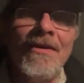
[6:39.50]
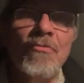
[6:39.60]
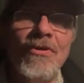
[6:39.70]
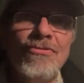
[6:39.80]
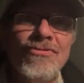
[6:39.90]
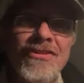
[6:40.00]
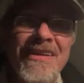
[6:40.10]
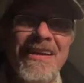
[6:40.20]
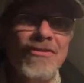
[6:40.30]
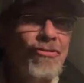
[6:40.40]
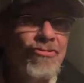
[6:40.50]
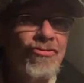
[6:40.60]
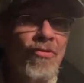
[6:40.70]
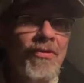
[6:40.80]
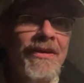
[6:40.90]
When you see a news
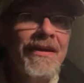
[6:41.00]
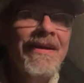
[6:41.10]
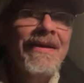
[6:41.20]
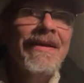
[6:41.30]
story,